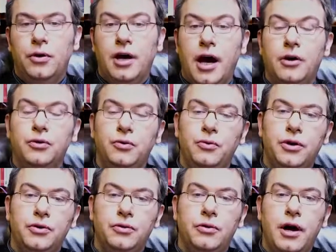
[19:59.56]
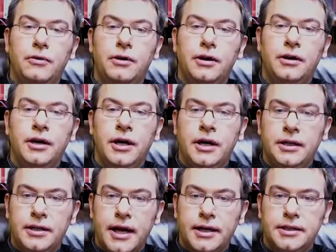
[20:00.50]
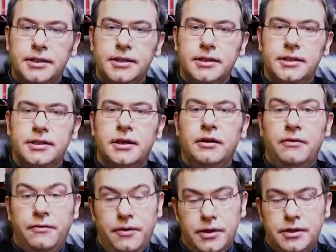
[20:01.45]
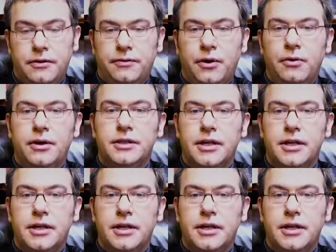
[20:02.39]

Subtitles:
how do we do our taxes, first of all, and